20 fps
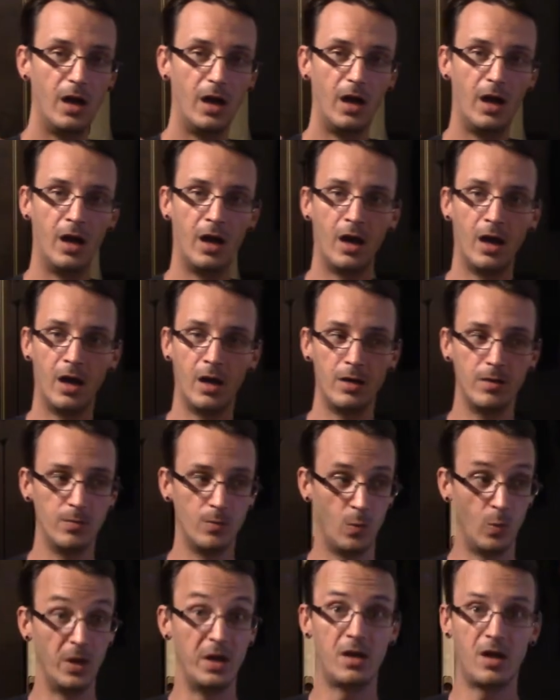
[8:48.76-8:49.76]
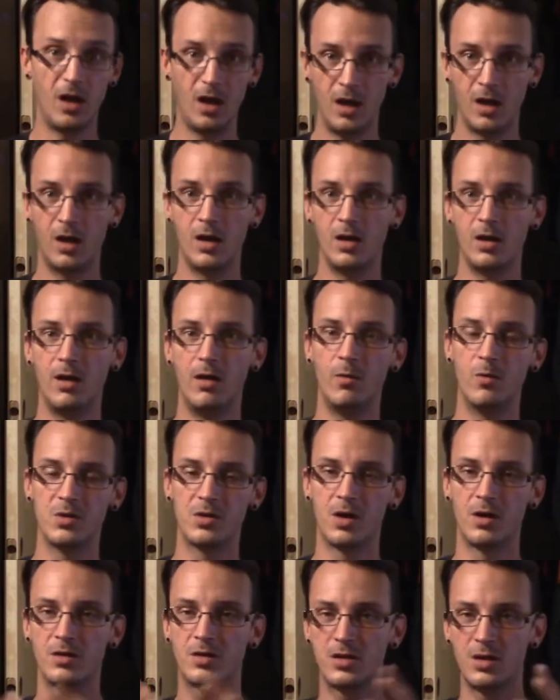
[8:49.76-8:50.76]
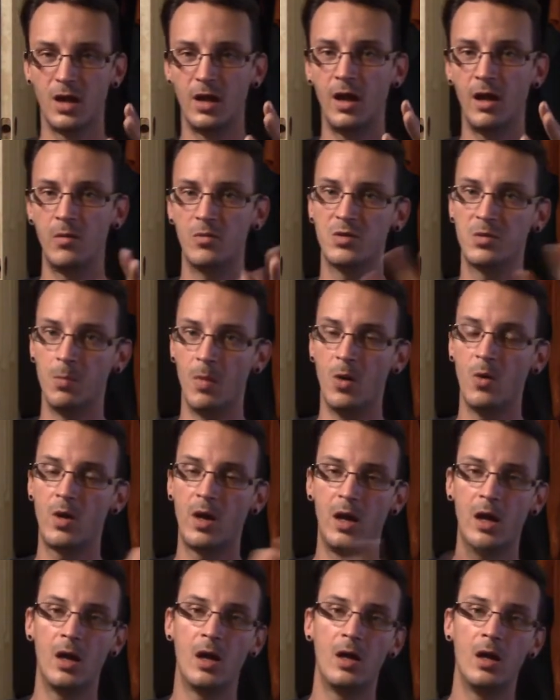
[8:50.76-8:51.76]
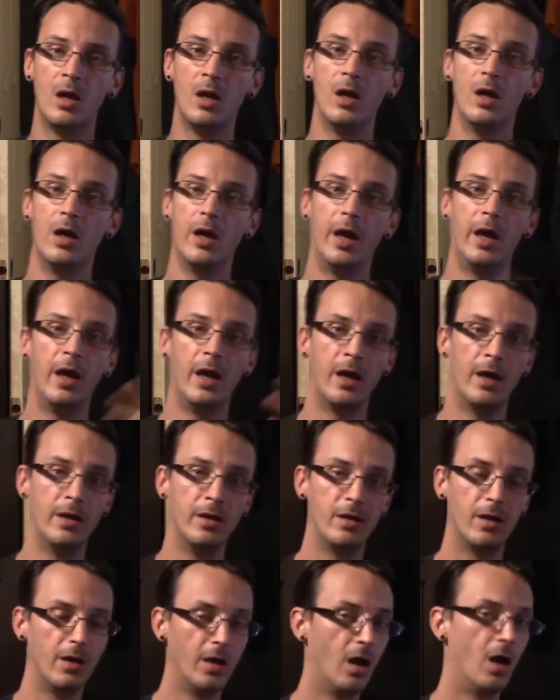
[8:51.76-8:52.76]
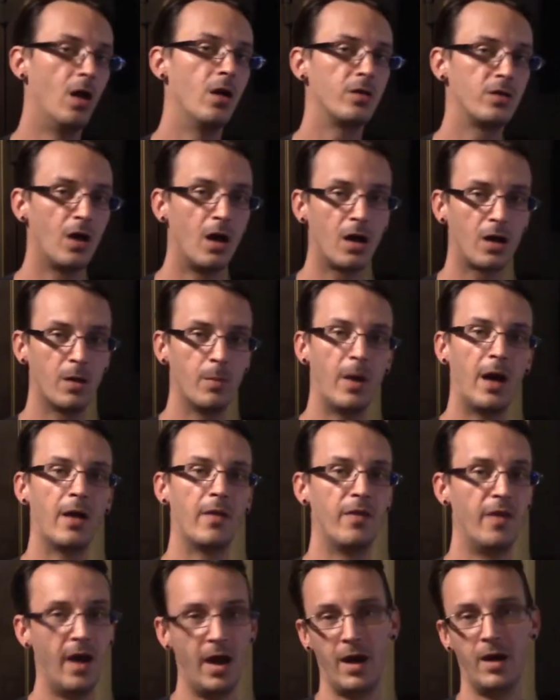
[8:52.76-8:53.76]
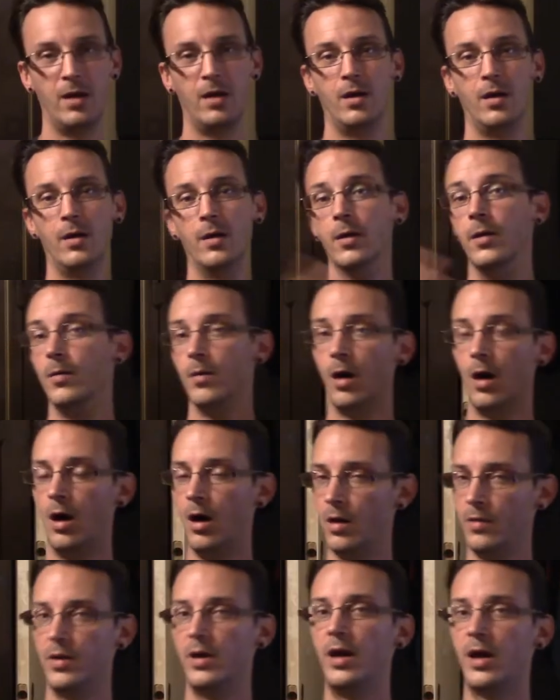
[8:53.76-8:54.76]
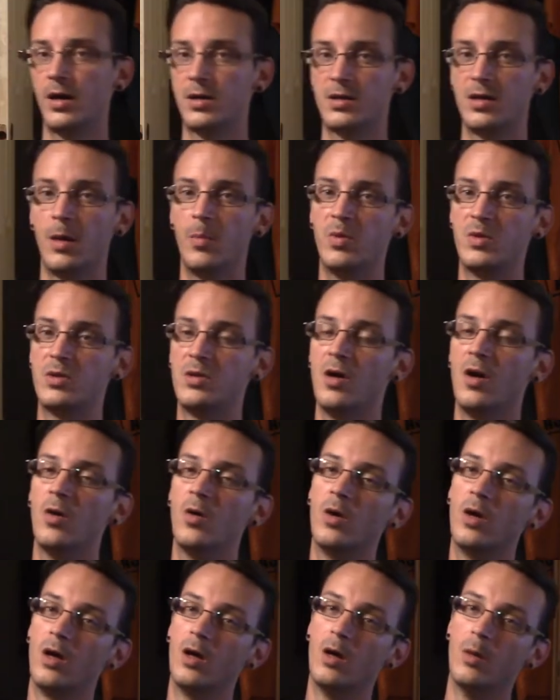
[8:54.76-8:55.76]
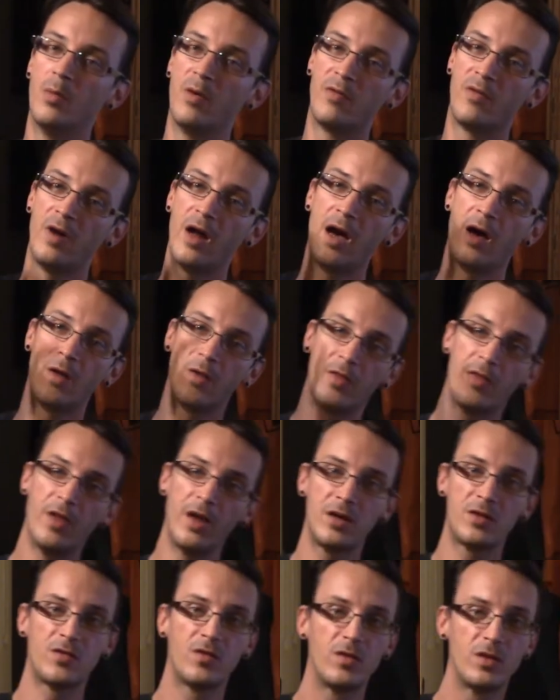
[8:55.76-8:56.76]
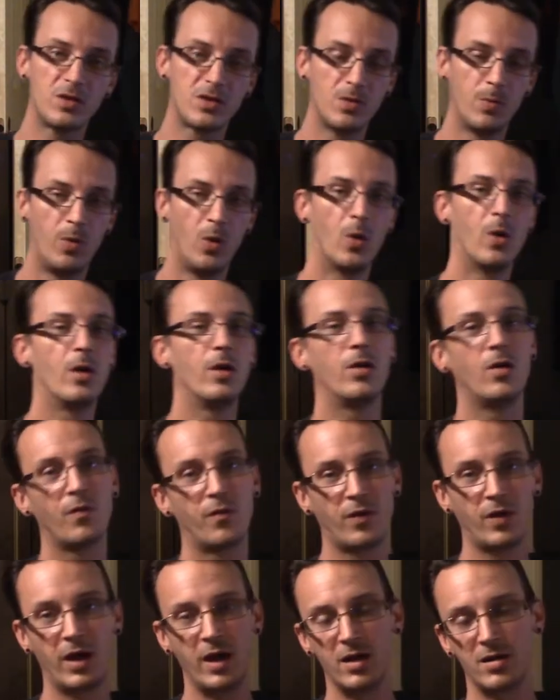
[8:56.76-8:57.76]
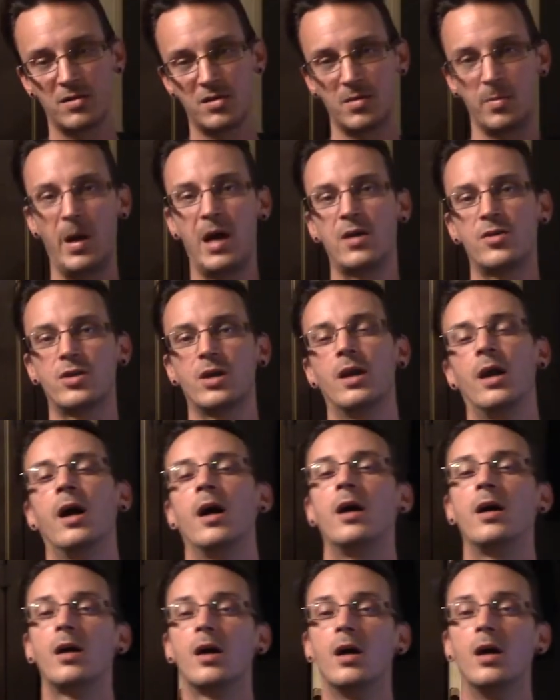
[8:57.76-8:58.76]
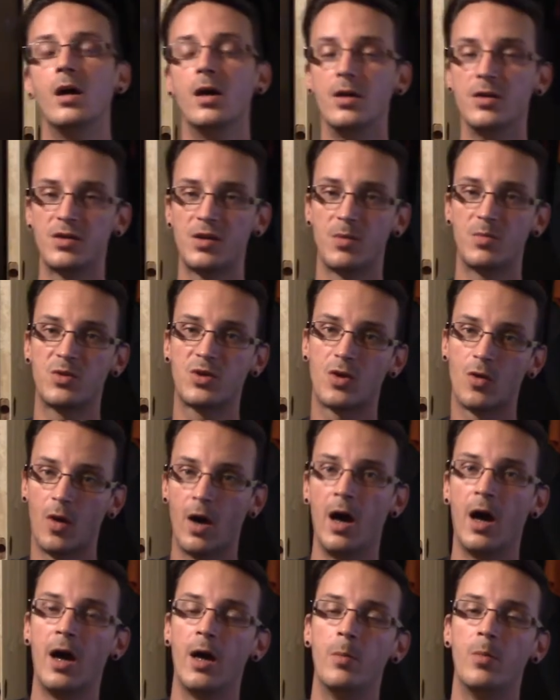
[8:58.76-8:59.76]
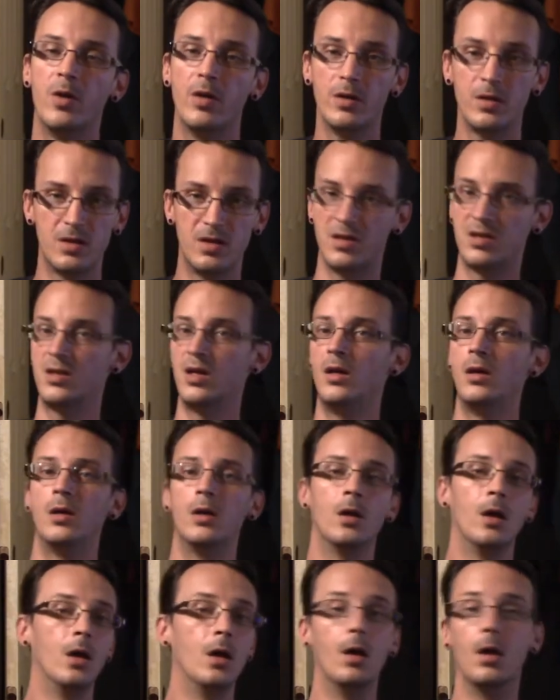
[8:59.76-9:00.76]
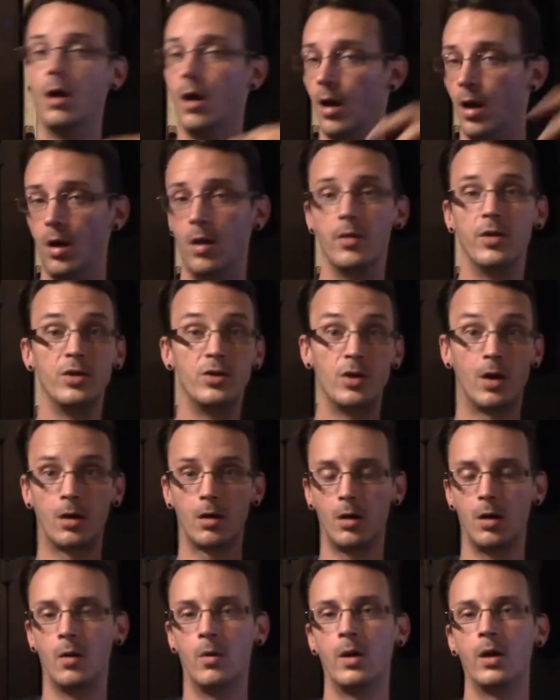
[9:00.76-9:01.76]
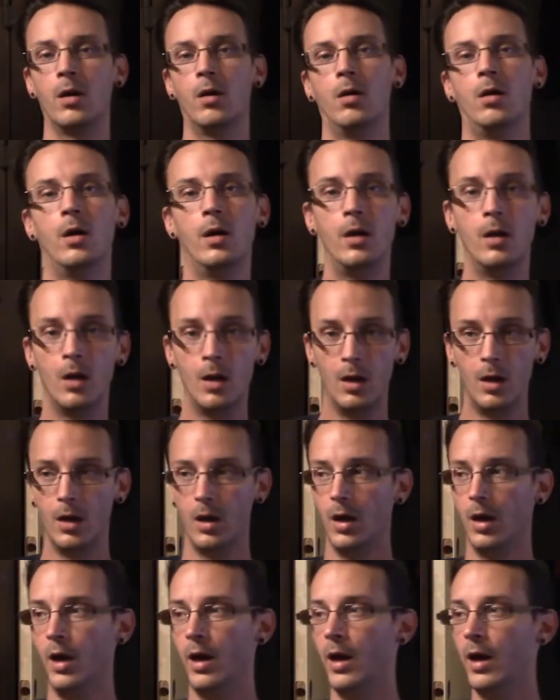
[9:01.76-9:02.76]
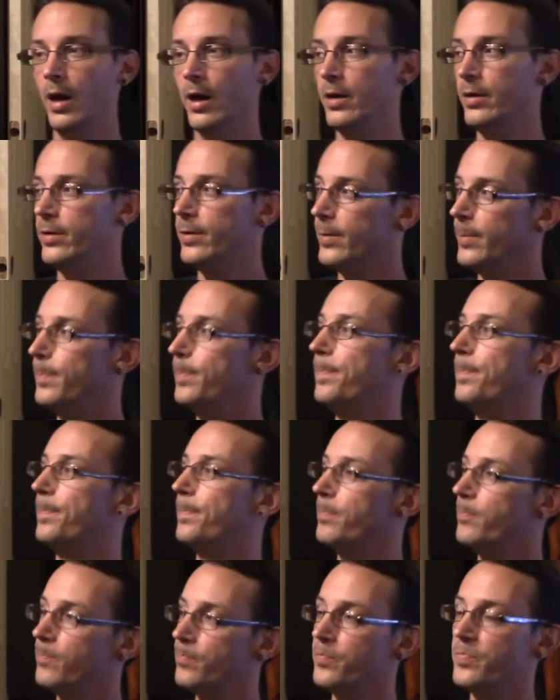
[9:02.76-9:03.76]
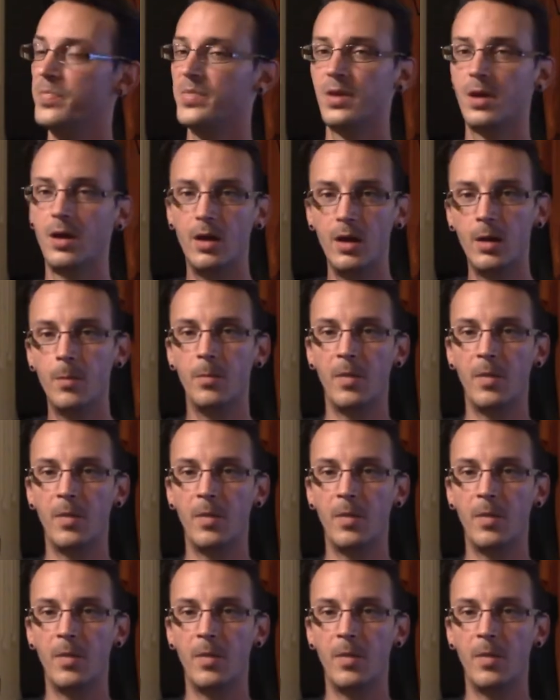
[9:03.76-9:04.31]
Uh, weekend. It was on Sunday. It was Mocan. And I'll talk about that on the next episode. But for now, thanks for the support. Don't forget, smash a like subscribe to see all the junk going on and it